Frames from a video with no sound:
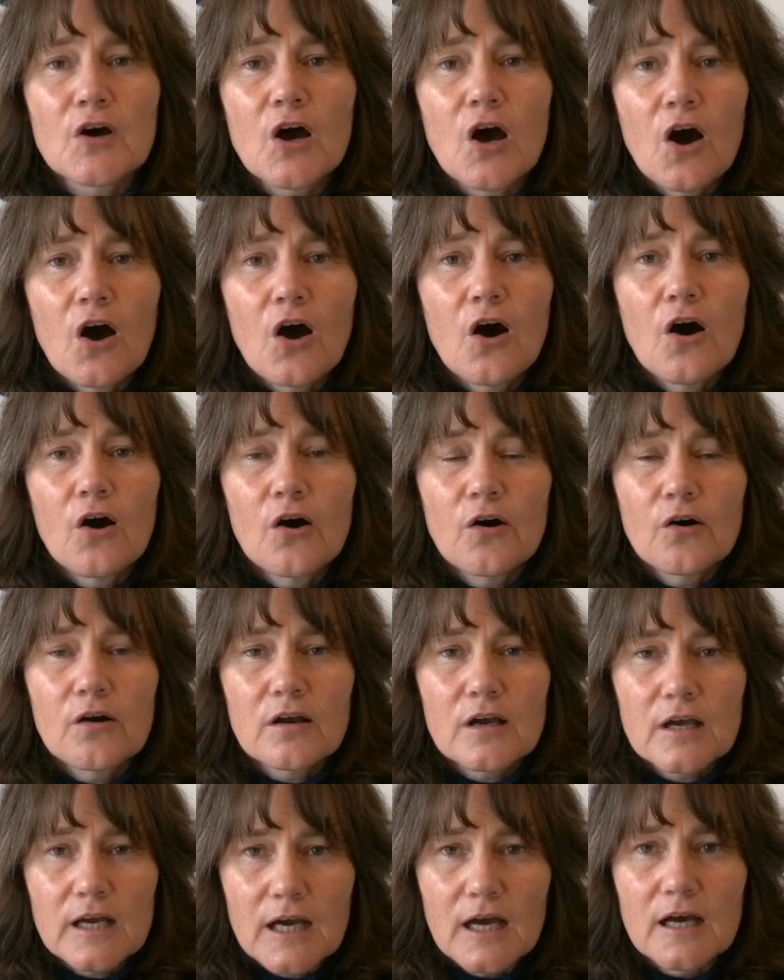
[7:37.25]
Fog,
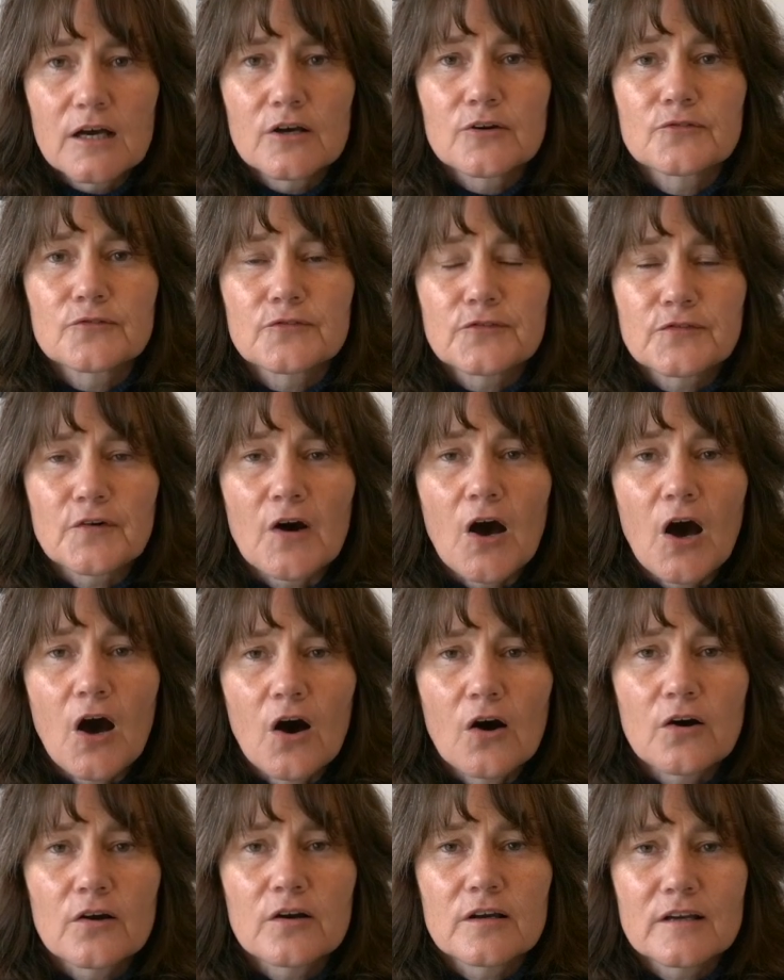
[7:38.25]

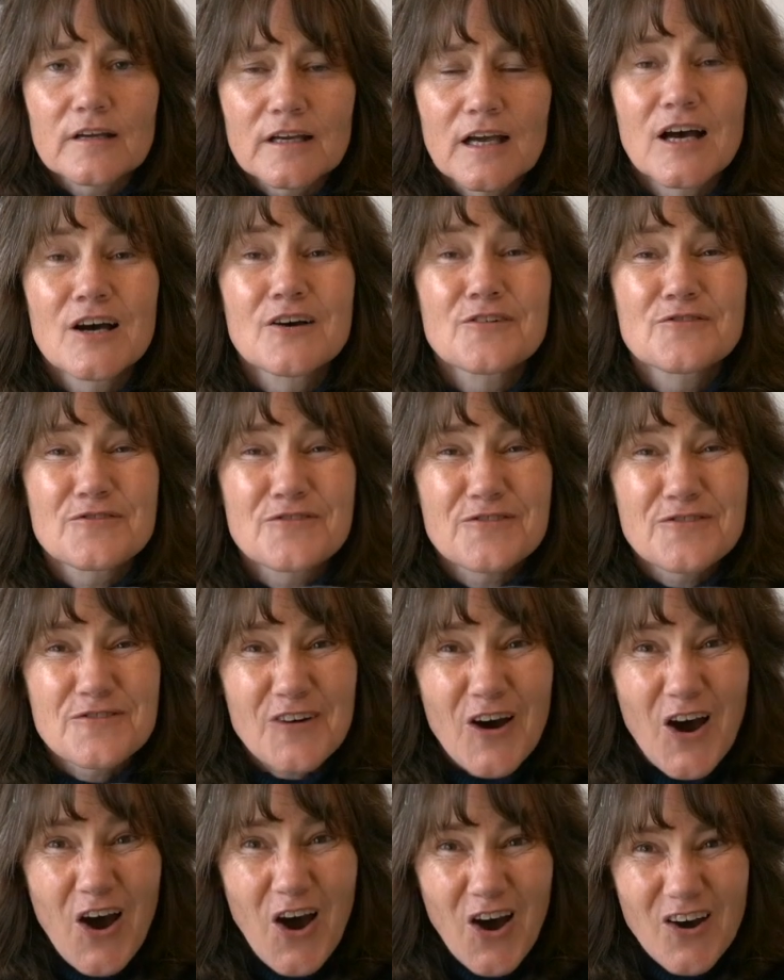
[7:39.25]
fog,
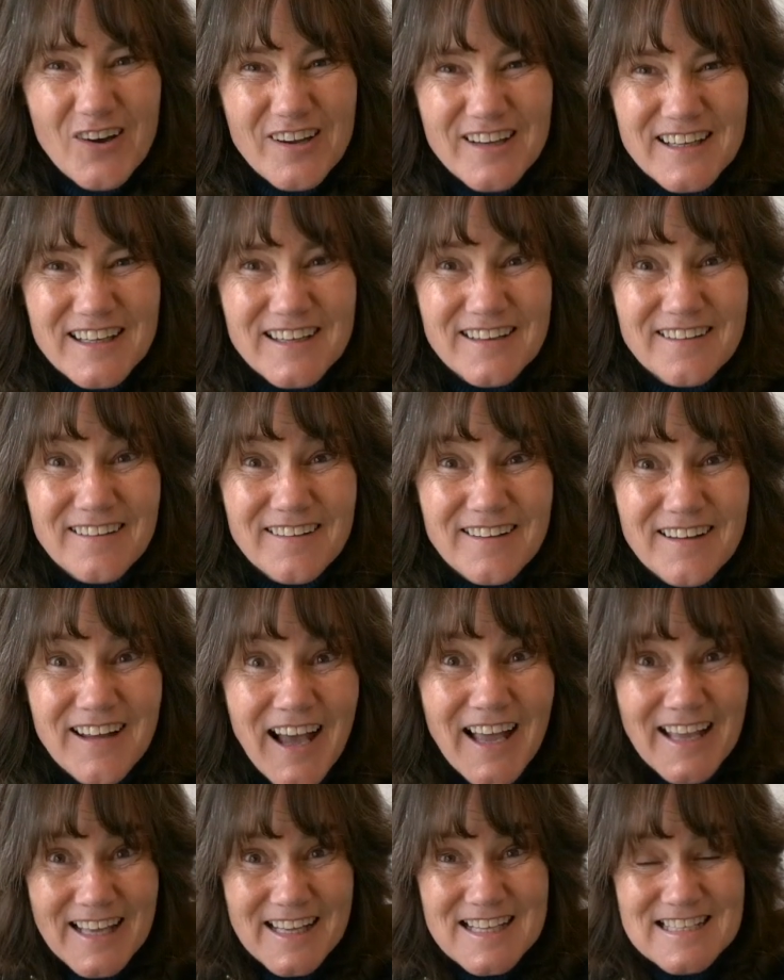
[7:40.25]
fog.
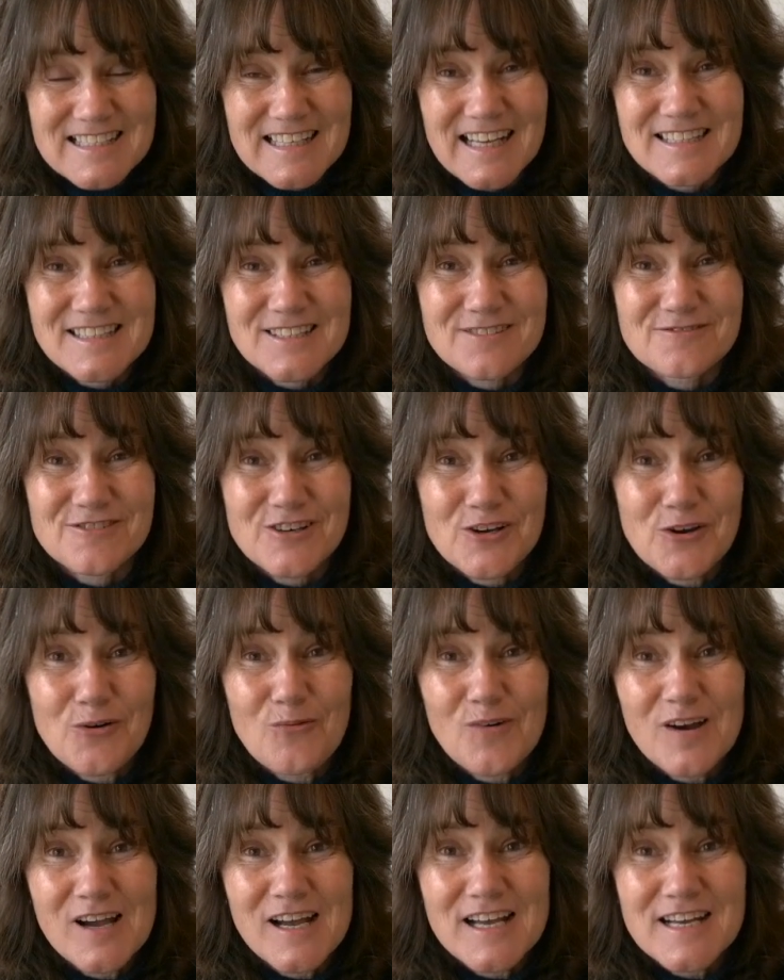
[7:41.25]
Is that a
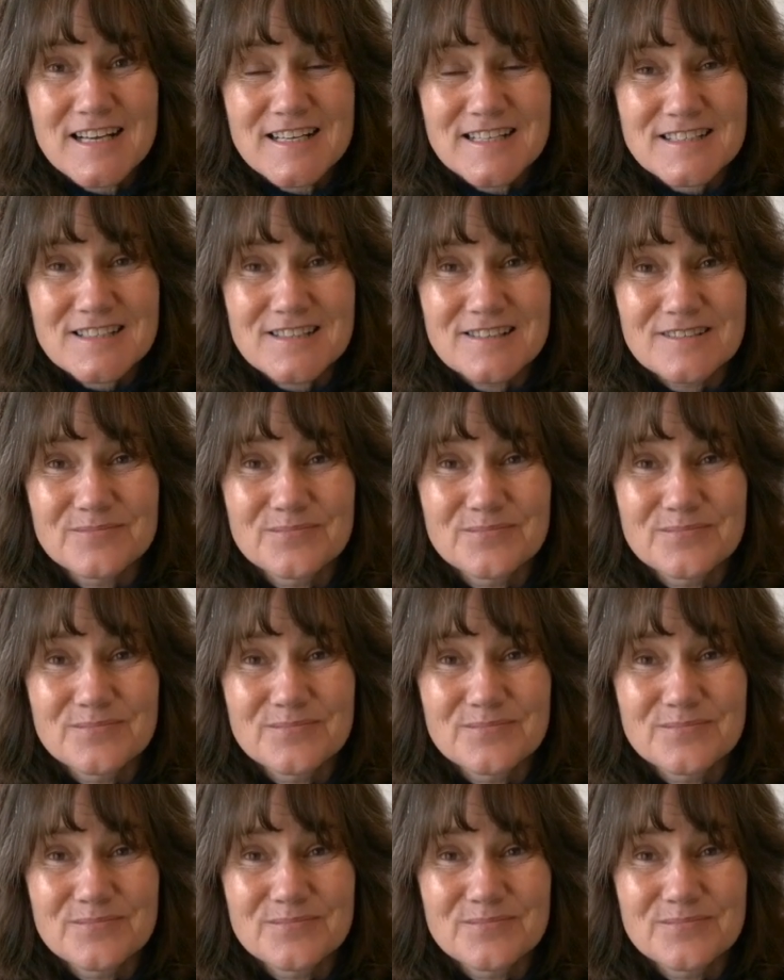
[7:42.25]
real word?